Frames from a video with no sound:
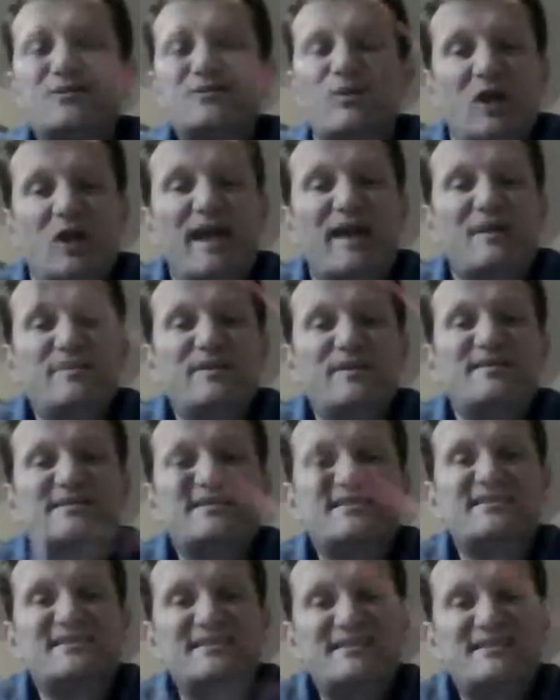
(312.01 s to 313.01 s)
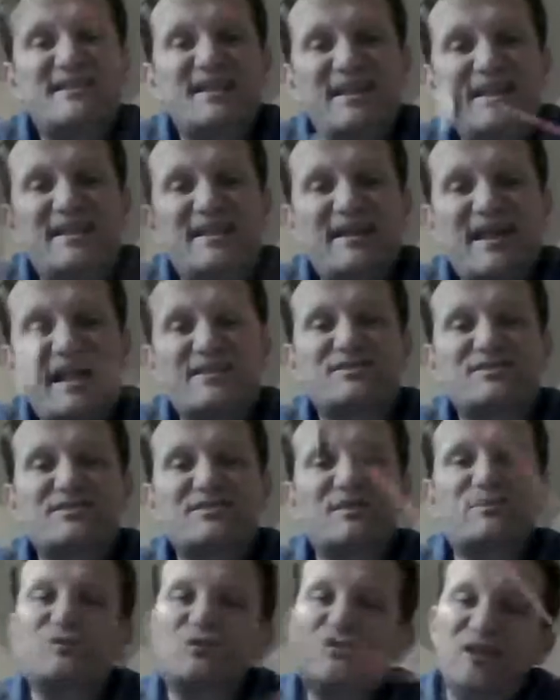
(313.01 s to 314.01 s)
Well, A, B, C,
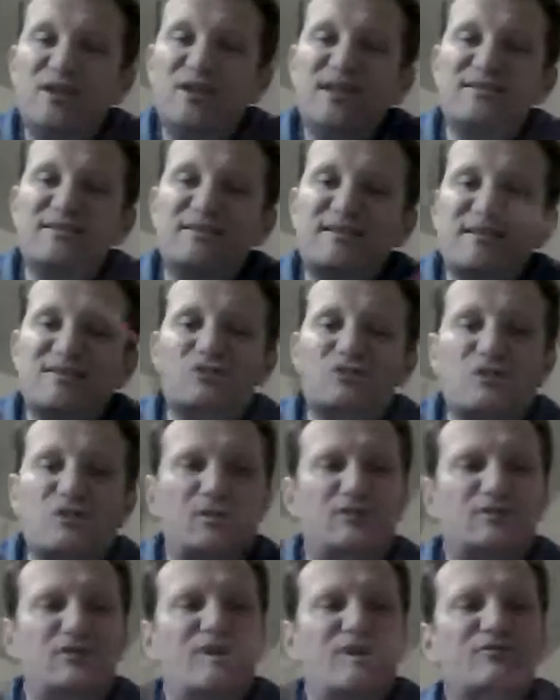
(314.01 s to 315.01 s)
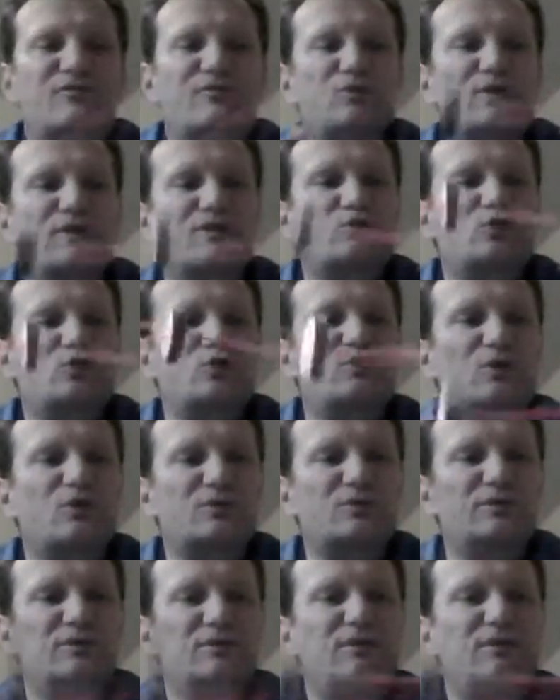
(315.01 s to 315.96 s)
calcium, D, distal convoluted tubule.